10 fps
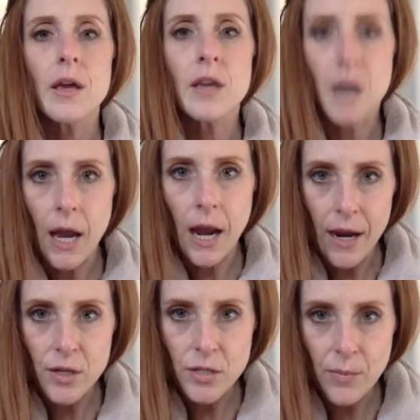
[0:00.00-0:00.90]
you got to
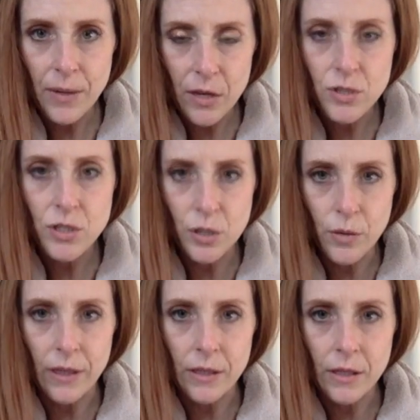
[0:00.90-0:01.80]
hire somebody else to do
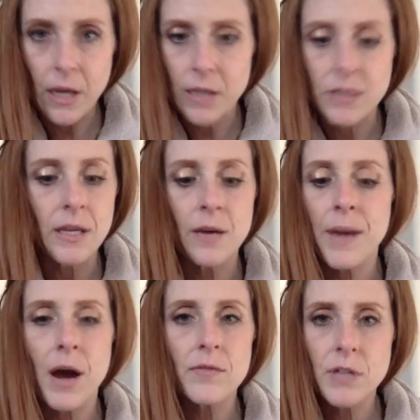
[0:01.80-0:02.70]
it because the
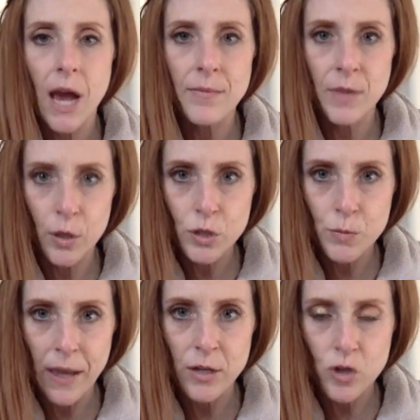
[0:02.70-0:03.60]
amount of time that you'll
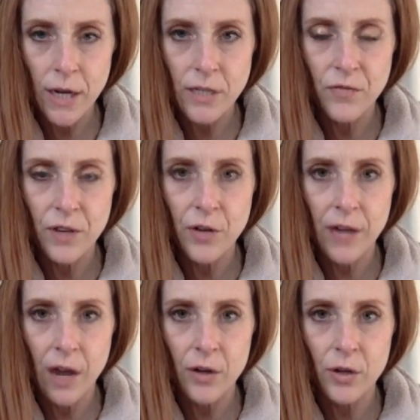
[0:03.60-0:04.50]
spend trying to figure it
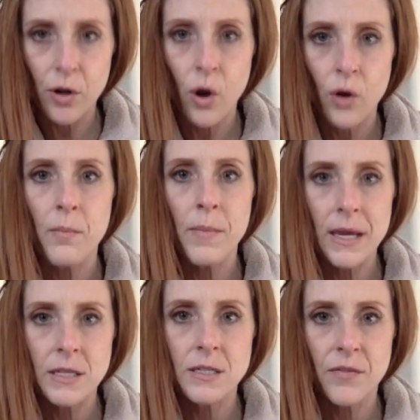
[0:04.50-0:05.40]
out on your own
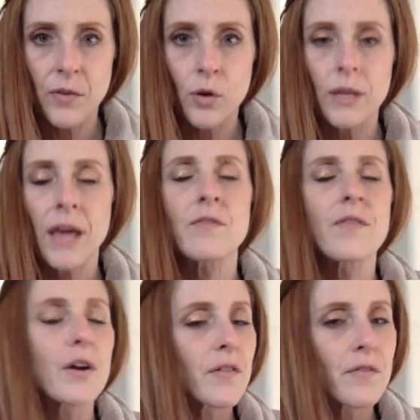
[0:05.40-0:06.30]
makes it difficult and
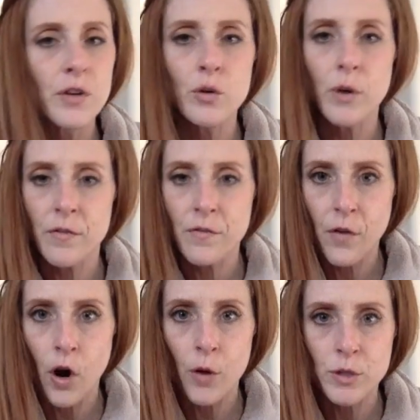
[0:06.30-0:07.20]
very few and
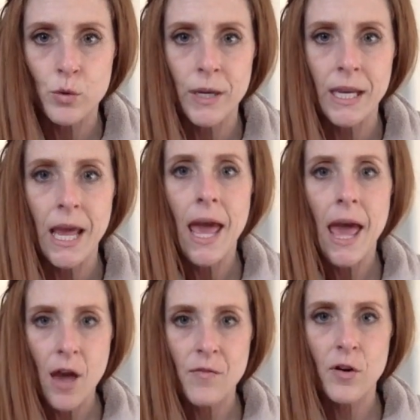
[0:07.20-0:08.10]
far between
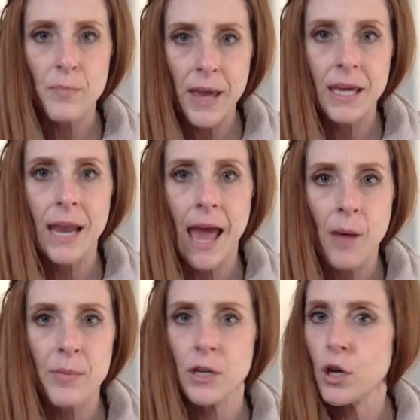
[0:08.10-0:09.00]
ever make it
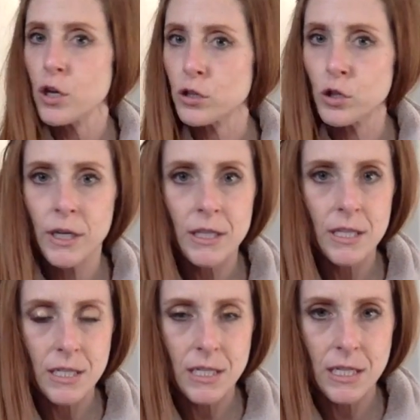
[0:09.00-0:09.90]
happen Look at the
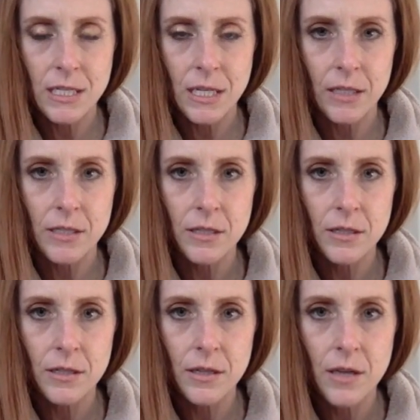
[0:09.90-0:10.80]
statistics.
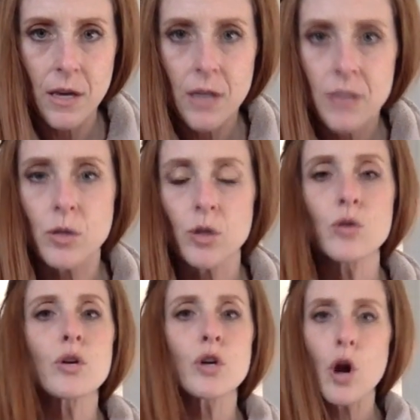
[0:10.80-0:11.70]
So you
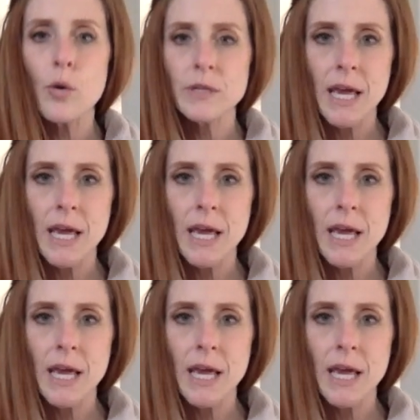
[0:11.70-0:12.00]
can go and